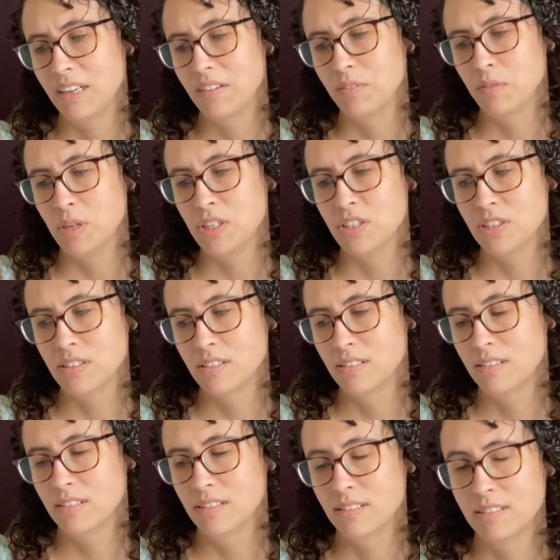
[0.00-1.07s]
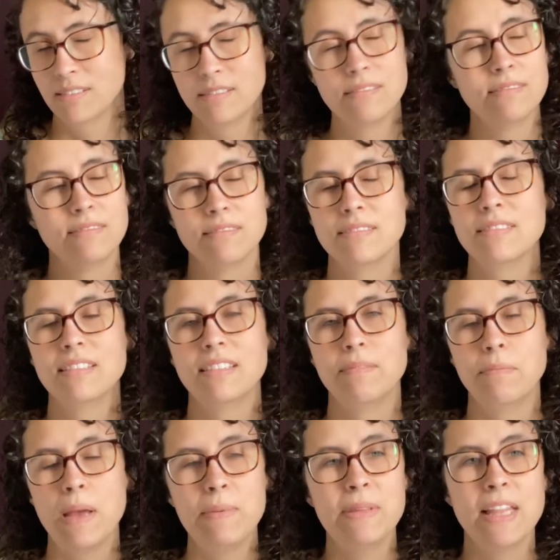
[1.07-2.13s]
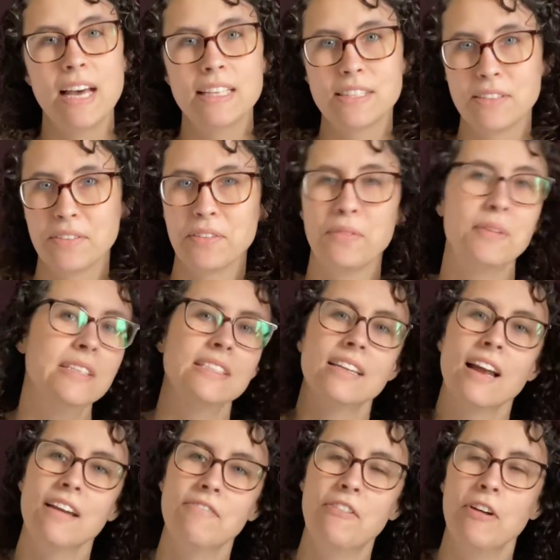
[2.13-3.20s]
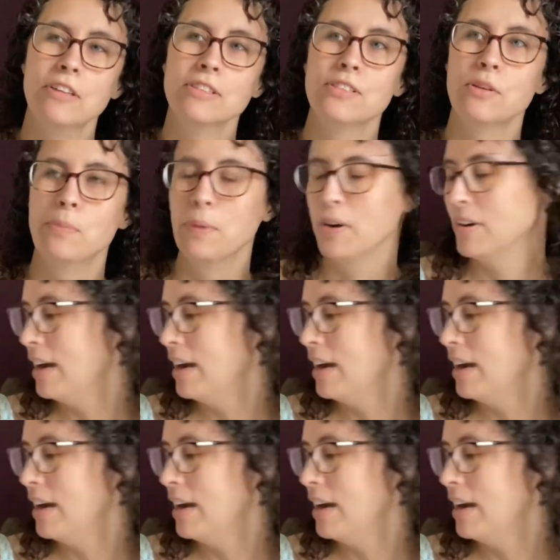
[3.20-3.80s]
Which maybe that's the reason I felt so burnt